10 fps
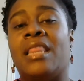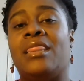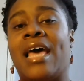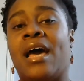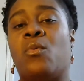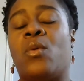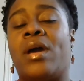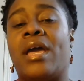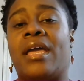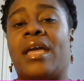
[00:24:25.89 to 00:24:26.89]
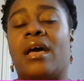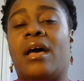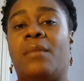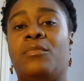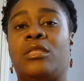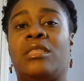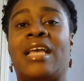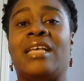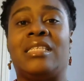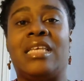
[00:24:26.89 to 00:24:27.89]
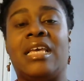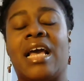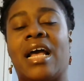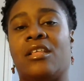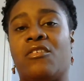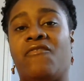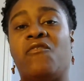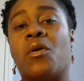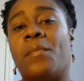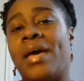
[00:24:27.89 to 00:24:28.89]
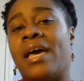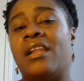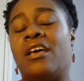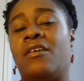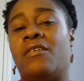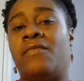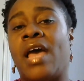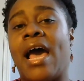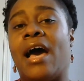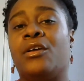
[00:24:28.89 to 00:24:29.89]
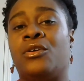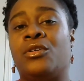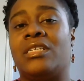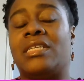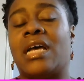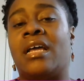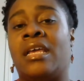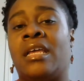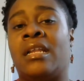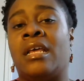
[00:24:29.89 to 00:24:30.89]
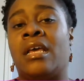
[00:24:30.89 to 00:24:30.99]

That way they see kind of the format of how you're deciding